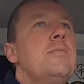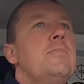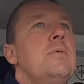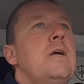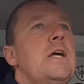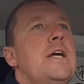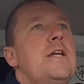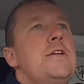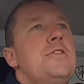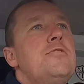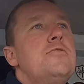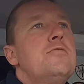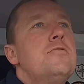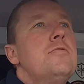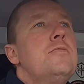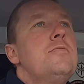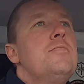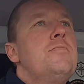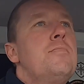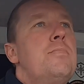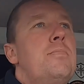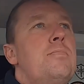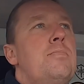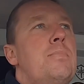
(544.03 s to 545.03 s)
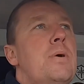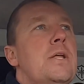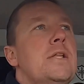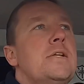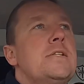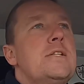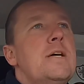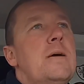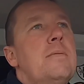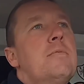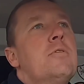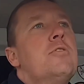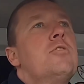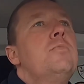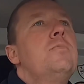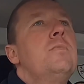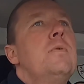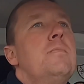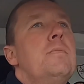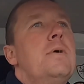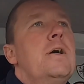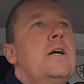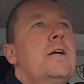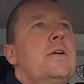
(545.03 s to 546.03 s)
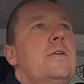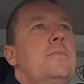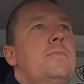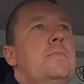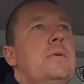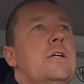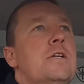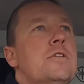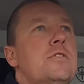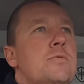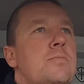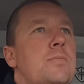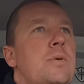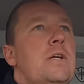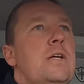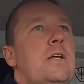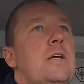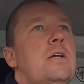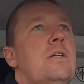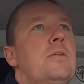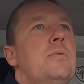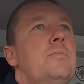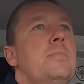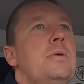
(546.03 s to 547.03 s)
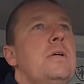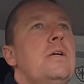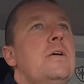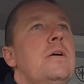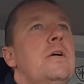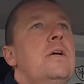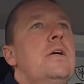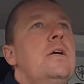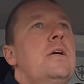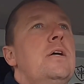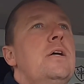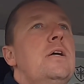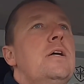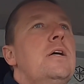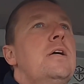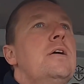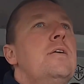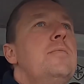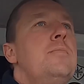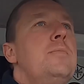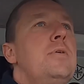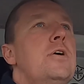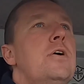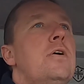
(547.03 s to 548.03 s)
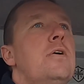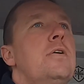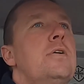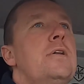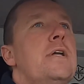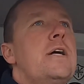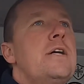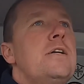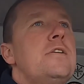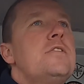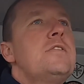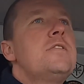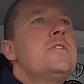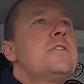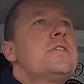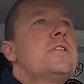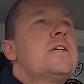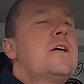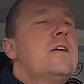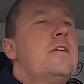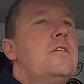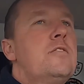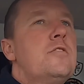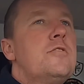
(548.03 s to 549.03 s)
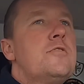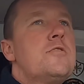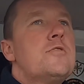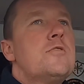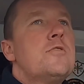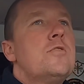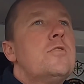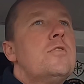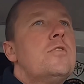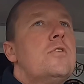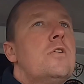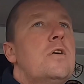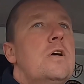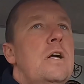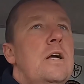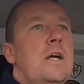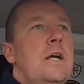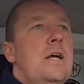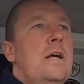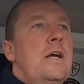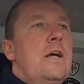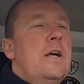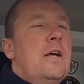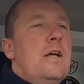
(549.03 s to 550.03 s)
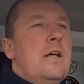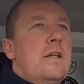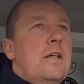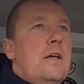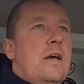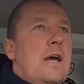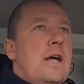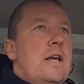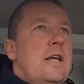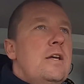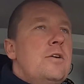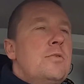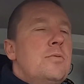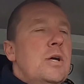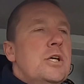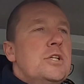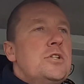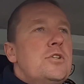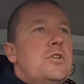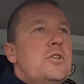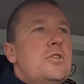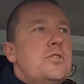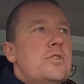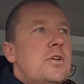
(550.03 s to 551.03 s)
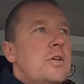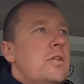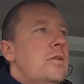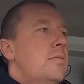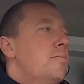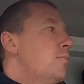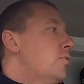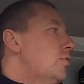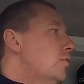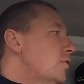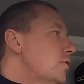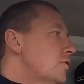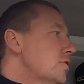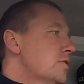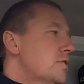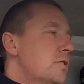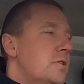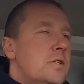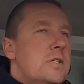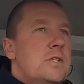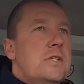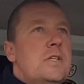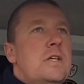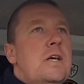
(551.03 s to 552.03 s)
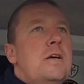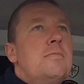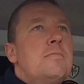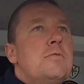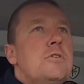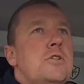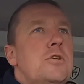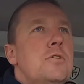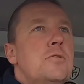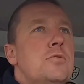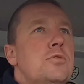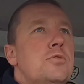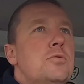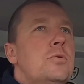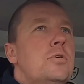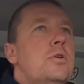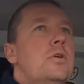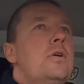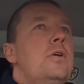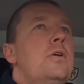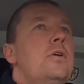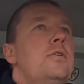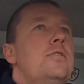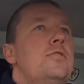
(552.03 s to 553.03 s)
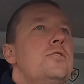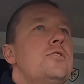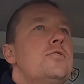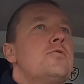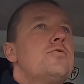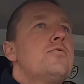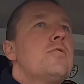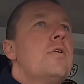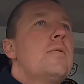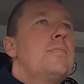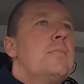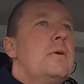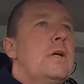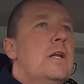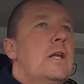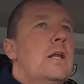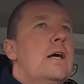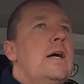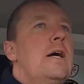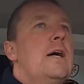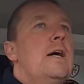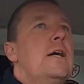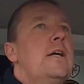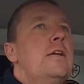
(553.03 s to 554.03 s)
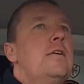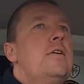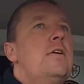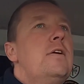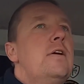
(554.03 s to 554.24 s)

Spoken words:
major, and by the time I come to mark it up next week, it'll be all nice and settled. So any questions on the mowers, same as usual, just drop me a line.